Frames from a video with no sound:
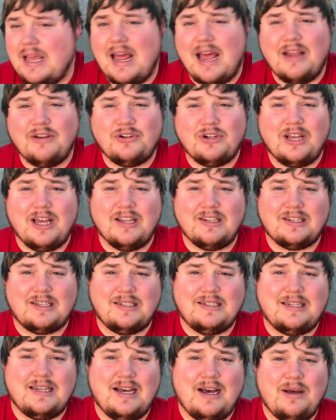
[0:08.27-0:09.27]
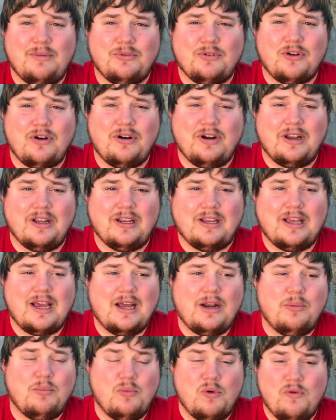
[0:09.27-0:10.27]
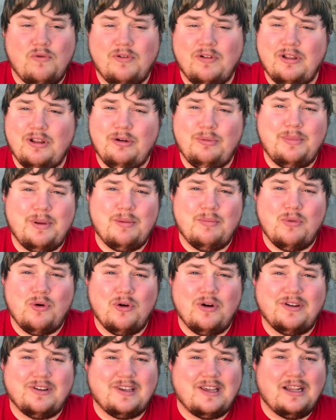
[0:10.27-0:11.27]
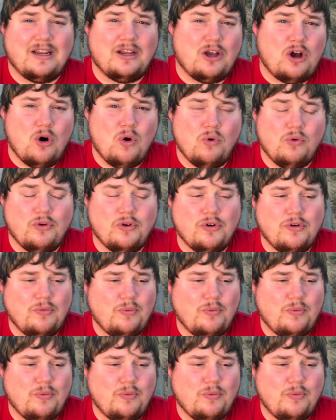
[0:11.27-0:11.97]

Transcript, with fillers: As you guys can tell, I'm starting to kind of move a little bit more. It's getting colder.